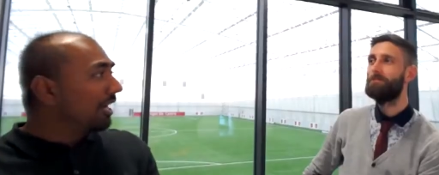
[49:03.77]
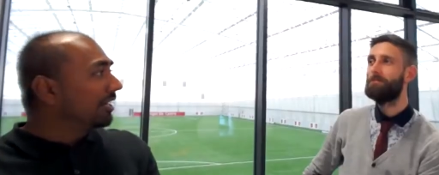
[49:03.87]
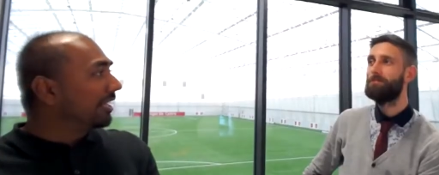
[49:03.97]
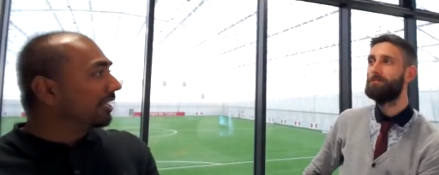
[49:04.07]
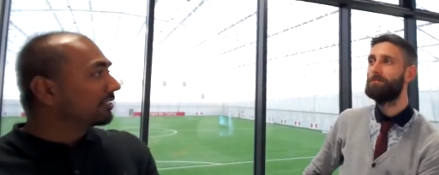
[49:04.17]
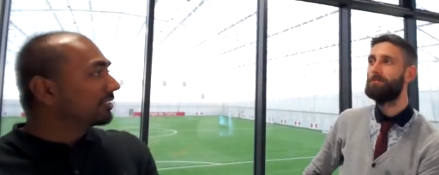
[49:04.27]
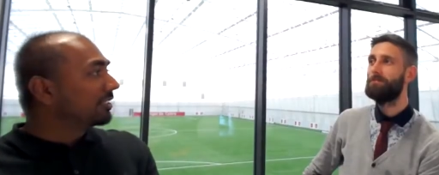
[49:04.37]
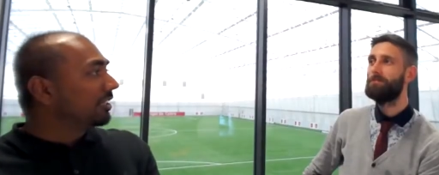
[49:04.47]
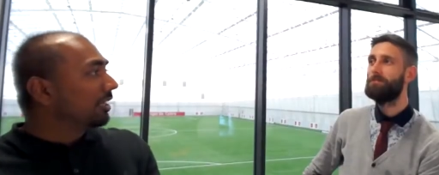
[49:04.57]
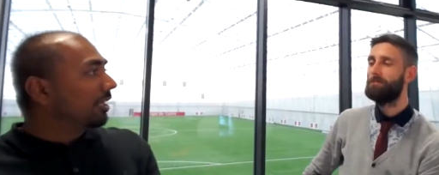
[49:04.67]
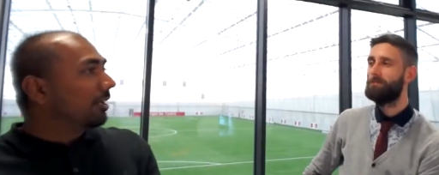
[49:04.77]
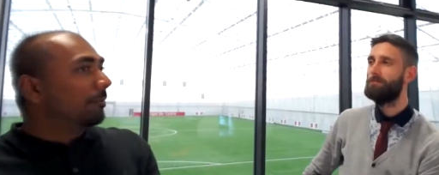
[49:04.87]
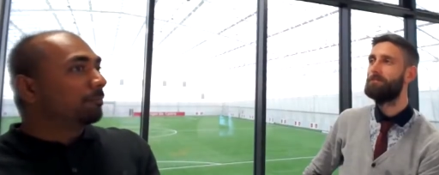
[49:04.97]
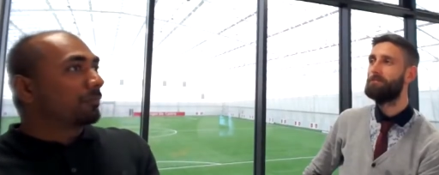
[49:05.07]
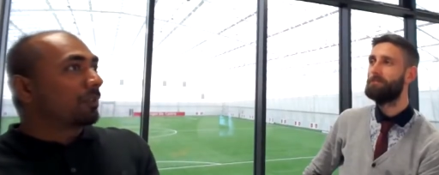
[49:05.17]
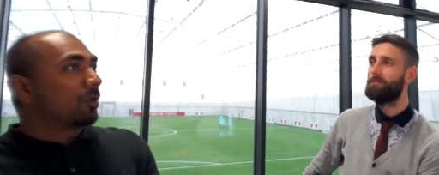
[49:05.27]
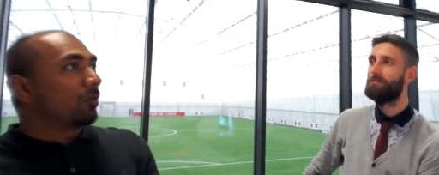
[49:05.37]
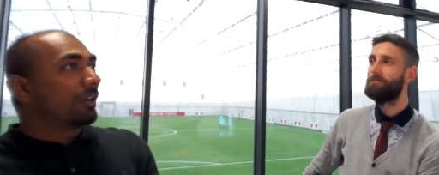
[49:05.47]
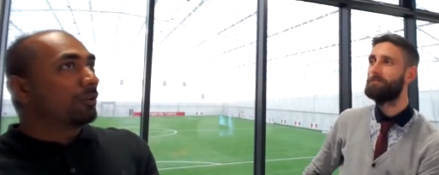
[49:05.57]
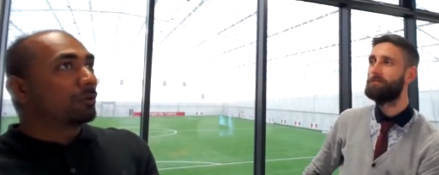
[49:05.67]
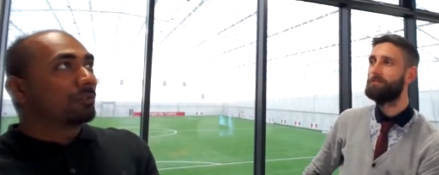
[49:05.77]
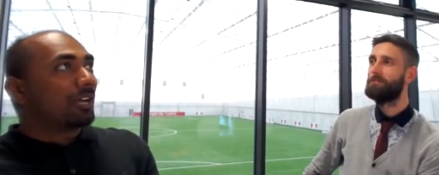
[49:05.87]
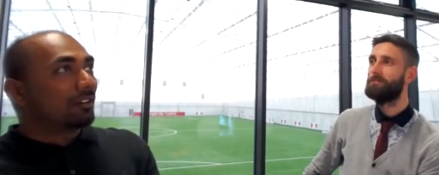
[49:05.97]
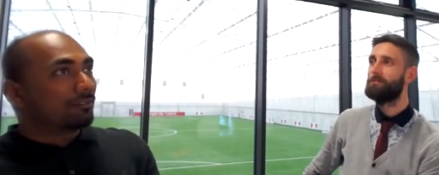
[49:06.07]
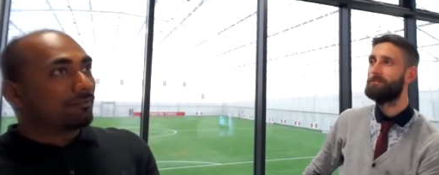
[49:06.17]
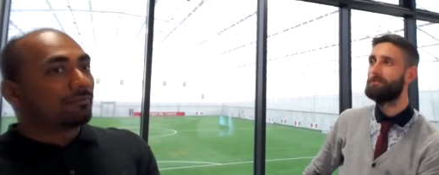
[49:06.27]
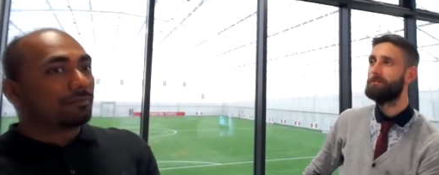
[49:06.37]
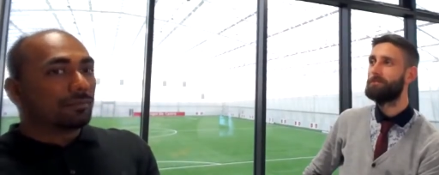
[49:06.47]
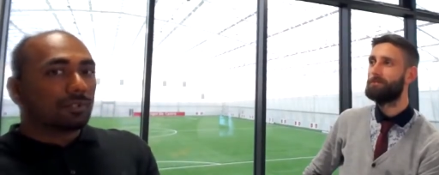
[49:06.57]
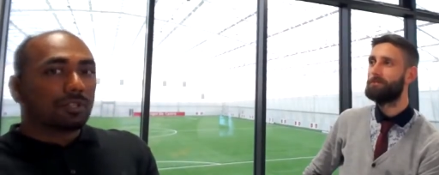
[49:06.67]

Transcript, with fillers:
Speaker 1: report writings, um, where you kind of.